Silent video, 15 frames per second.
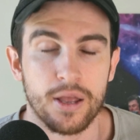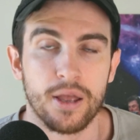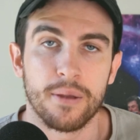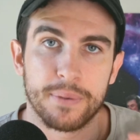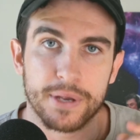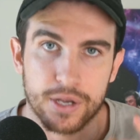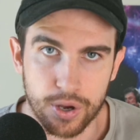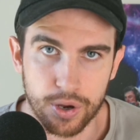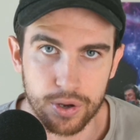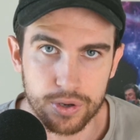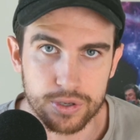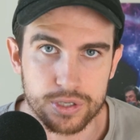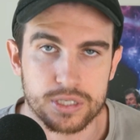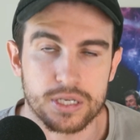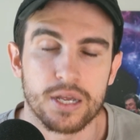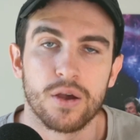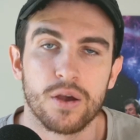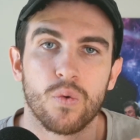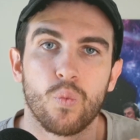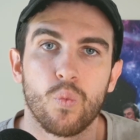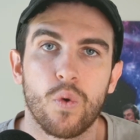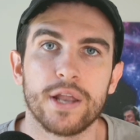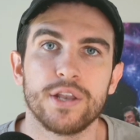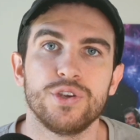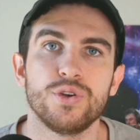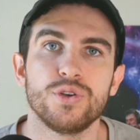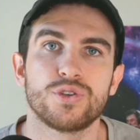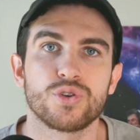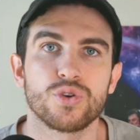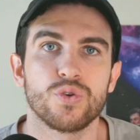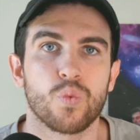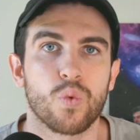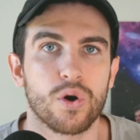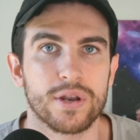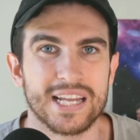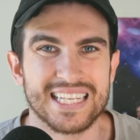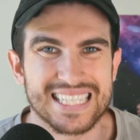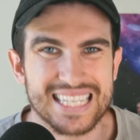because when you do what is